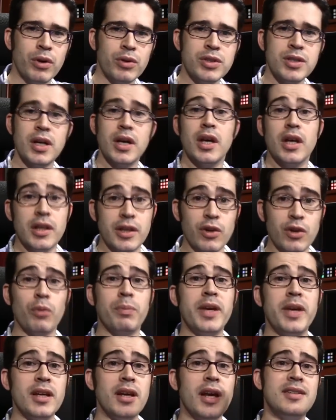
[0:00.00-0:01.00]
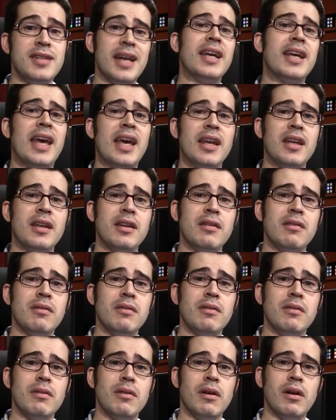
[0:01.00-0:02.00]
post, there will be a dedicated
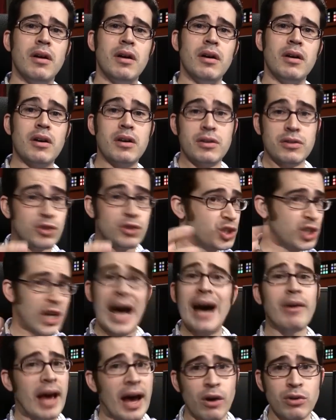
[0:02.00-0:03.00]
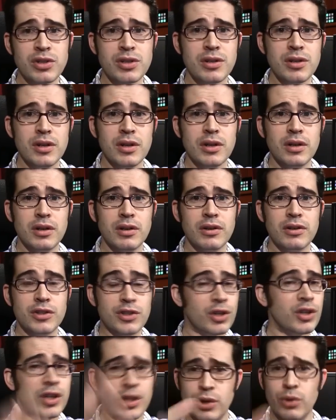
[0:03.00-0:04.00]
shout-out
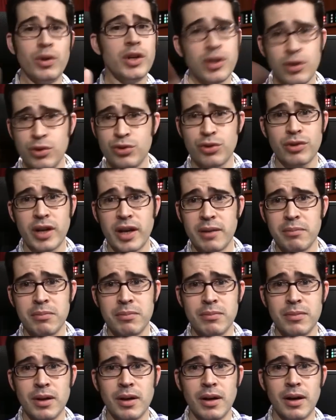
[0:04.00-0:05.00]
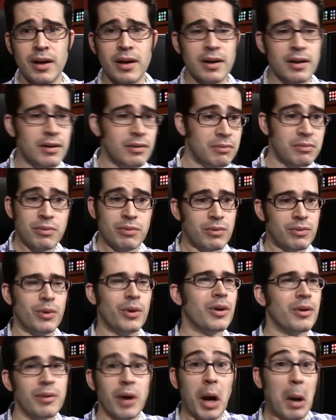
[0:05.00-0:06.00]
to you, a username
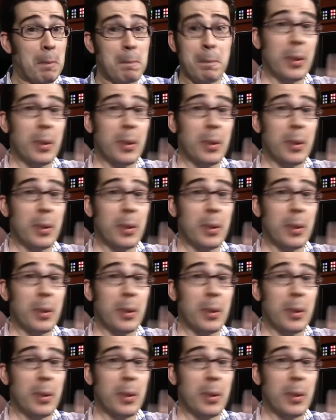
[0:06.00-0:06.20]
or a